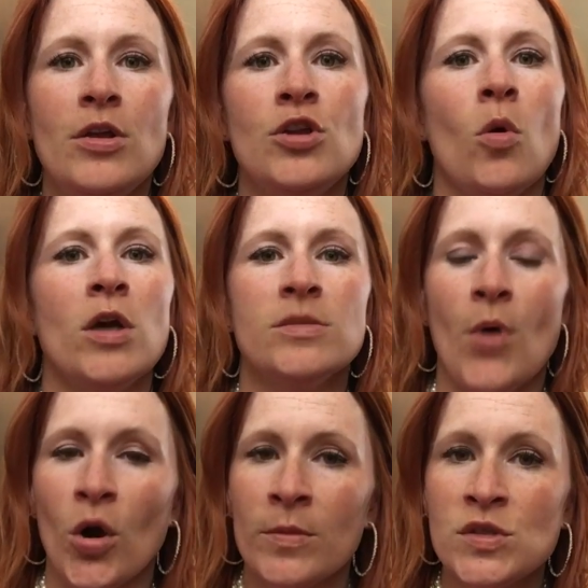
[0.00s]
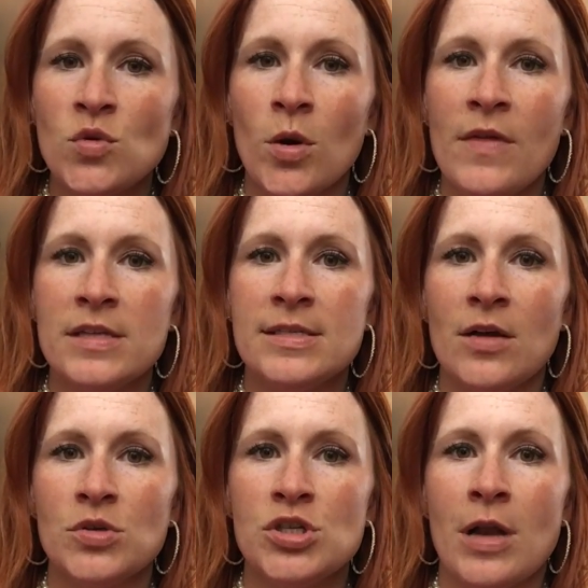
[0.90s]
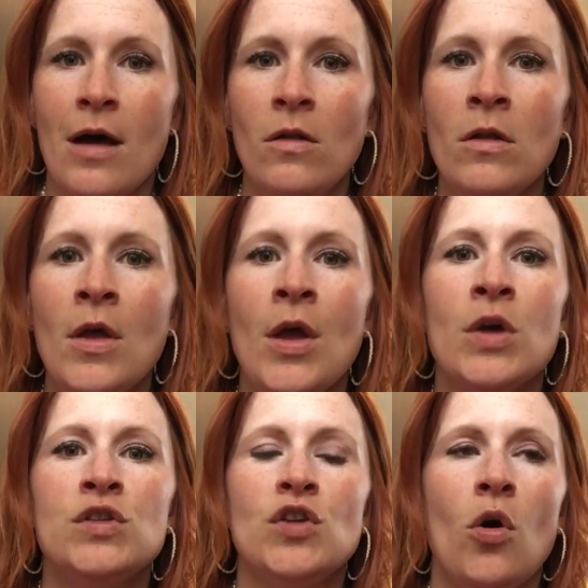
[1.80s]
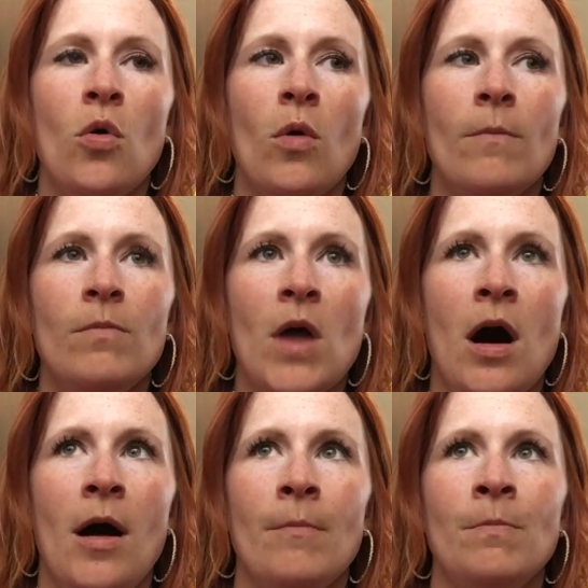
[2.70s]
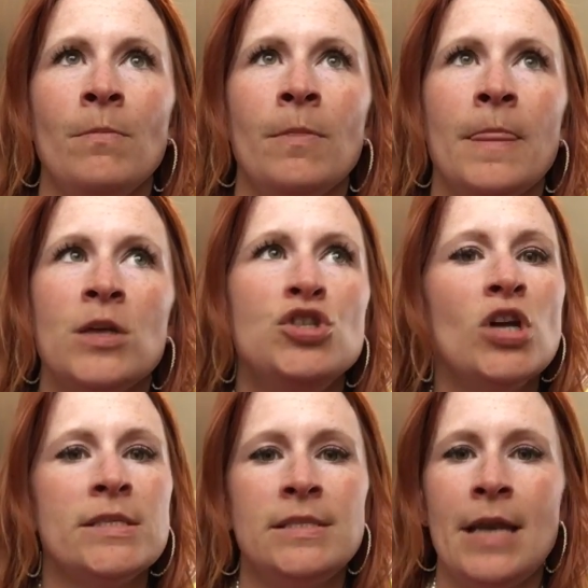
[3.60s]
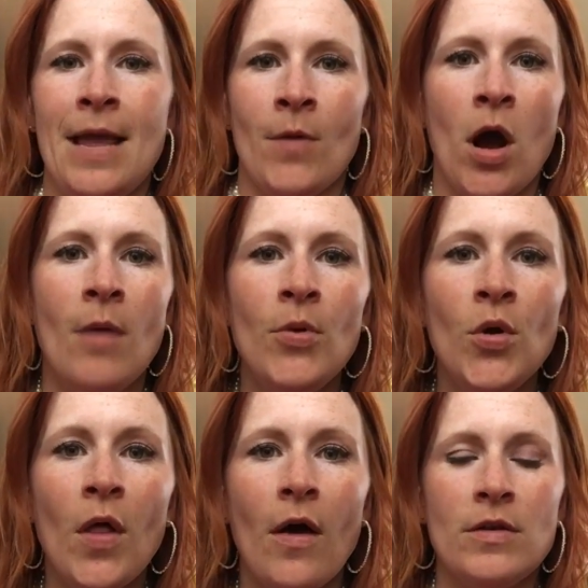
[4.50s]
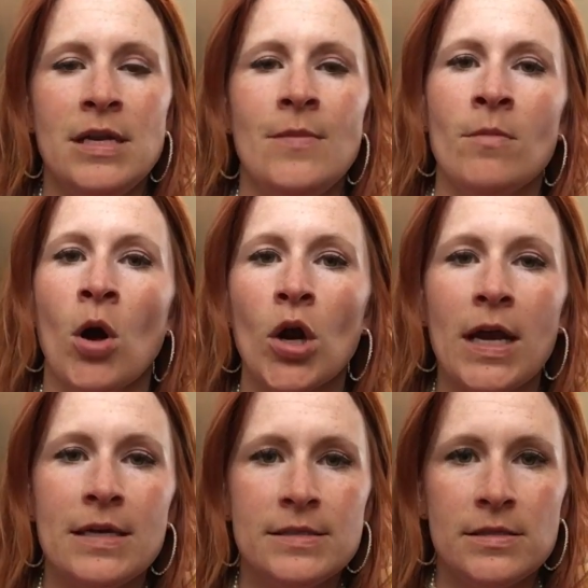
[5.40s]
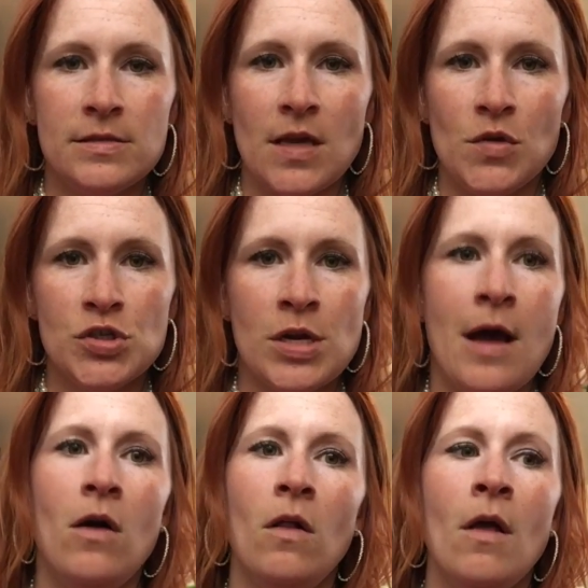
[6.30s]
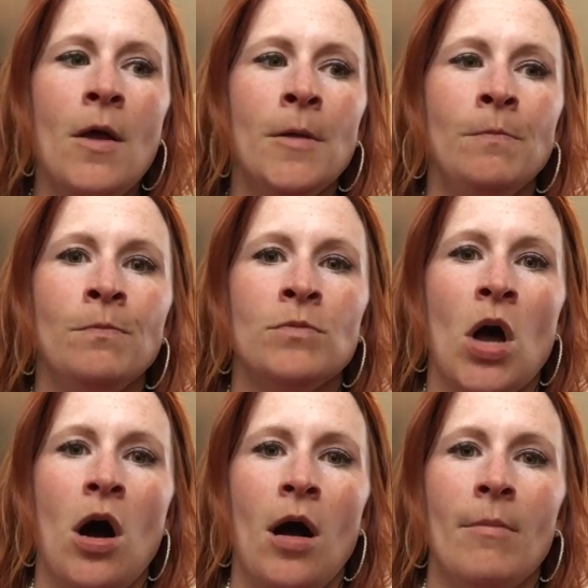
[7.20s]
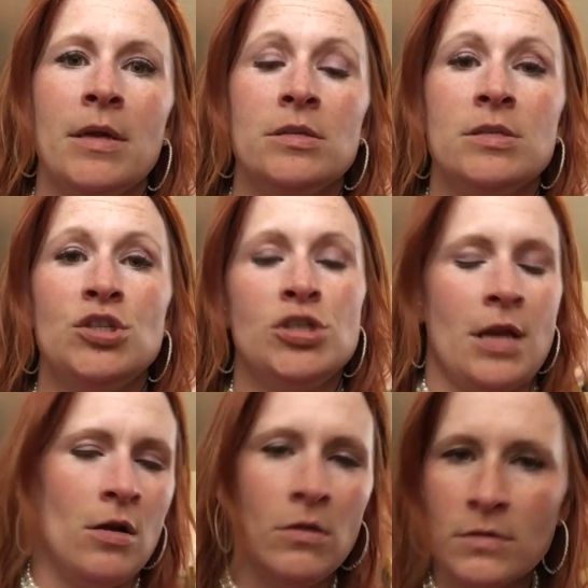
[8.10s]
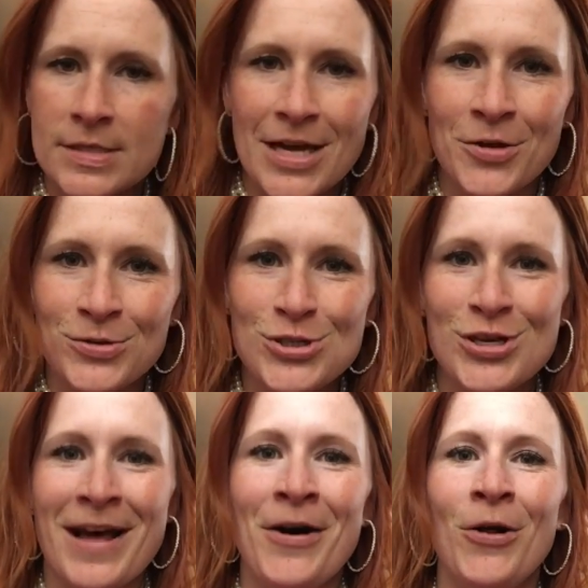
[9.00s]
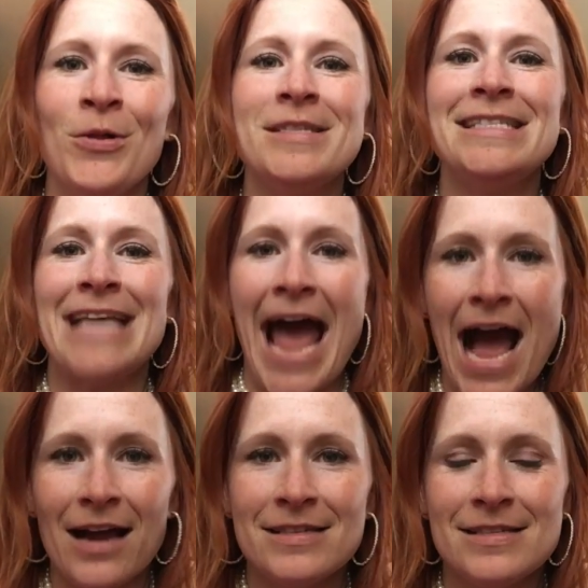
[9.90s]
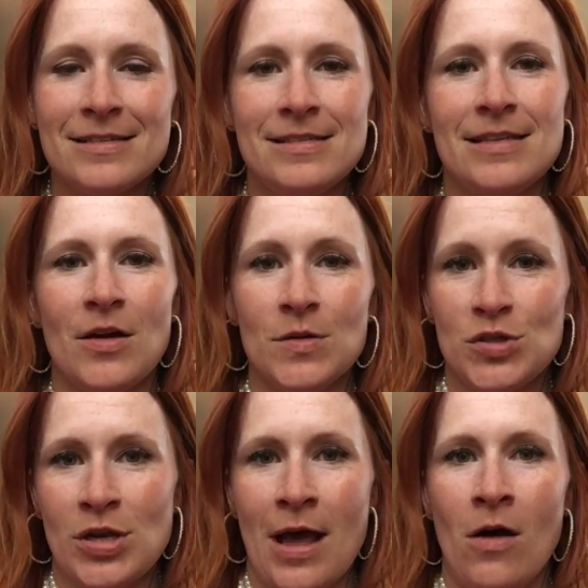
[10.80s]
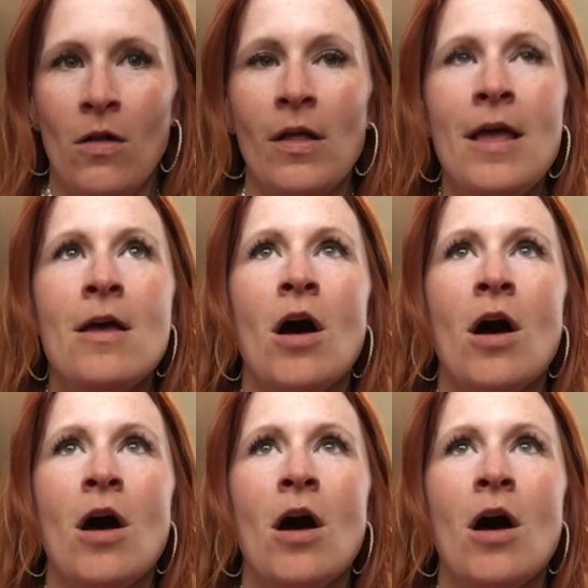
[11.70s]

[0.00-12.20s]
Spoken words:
you know, a department store that sells Chanel. So just to name a couple, Neiman Marcus sells Chanel, Chanel sells Chanel, Saks sells Chanel,